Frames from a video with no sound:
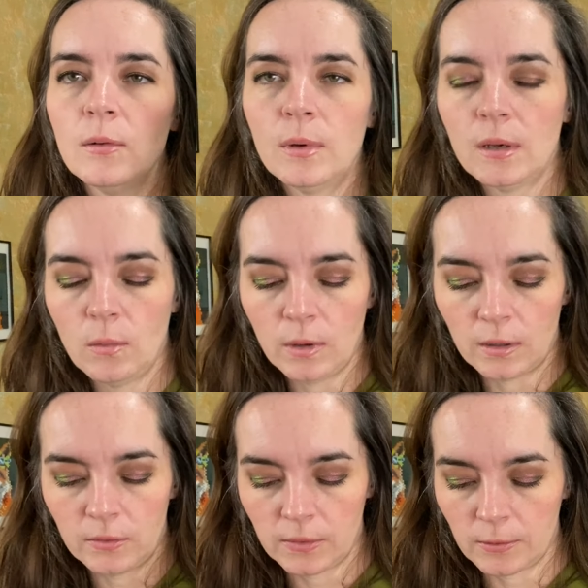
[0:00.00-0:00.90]
to ignore,
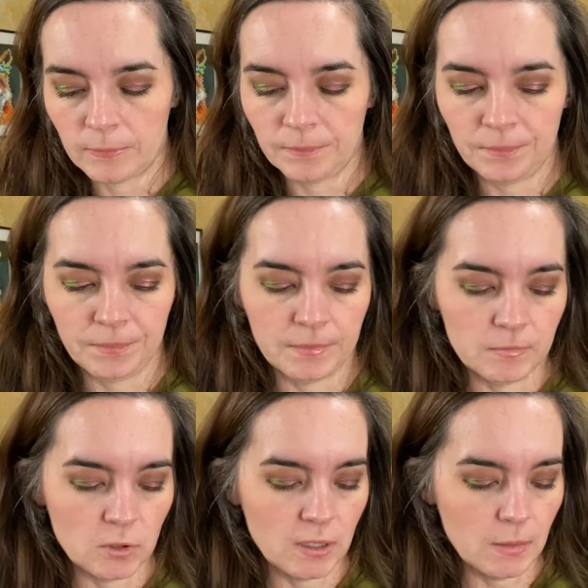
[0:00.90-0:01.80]
so
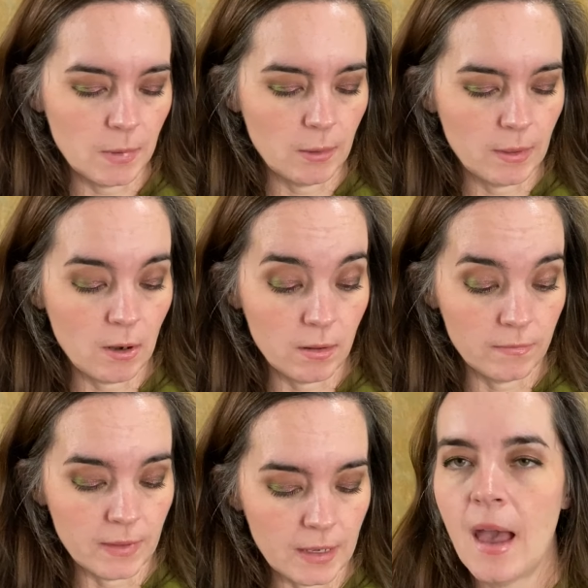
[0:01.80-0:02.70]
trying to get better at all of
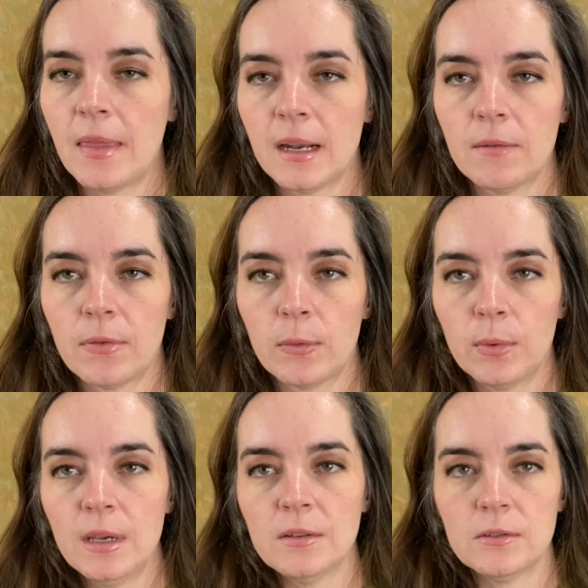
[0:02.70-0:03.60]
that. Then I have
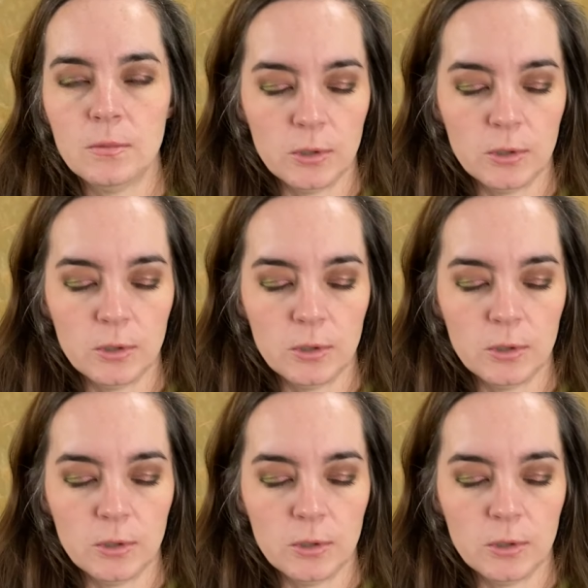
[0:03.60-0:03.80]
three Super